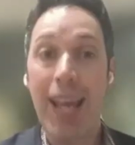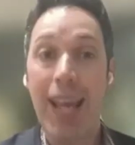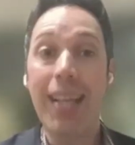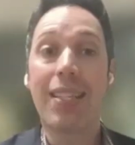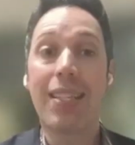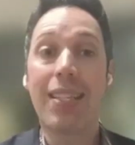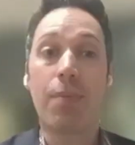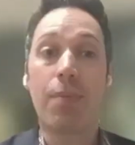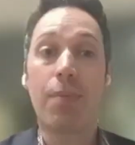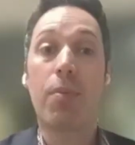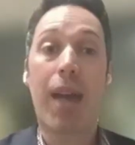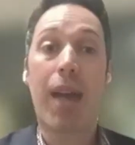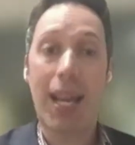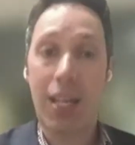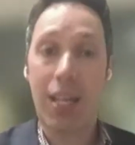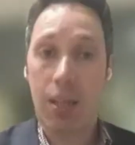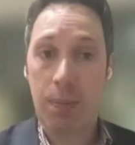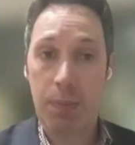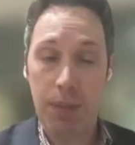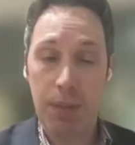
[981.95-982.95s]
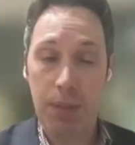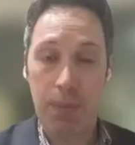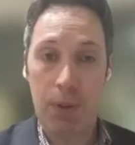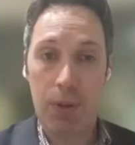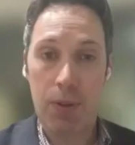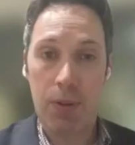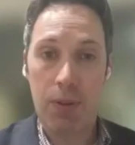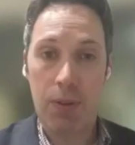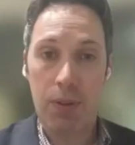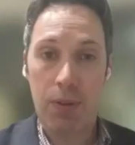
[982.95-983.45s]
asymptomatic
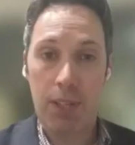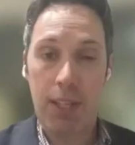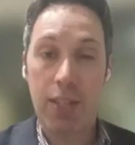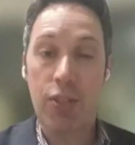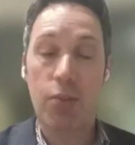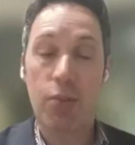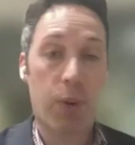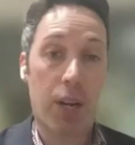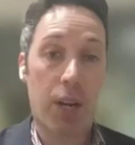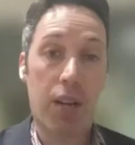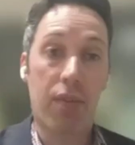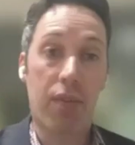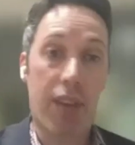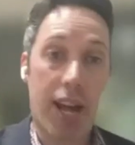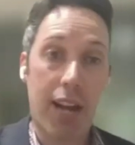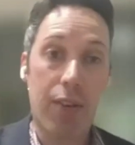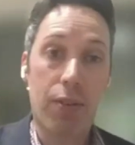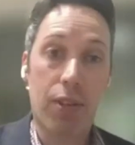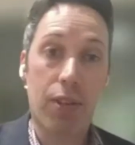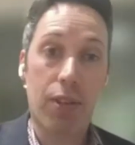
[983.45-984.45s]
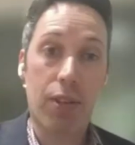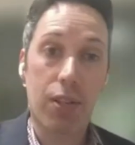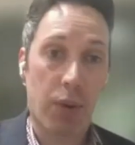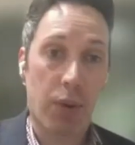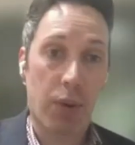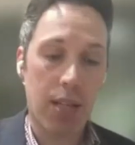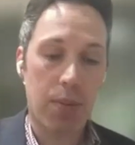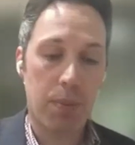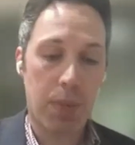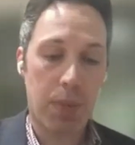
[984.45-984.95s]
people can spread a virus, right?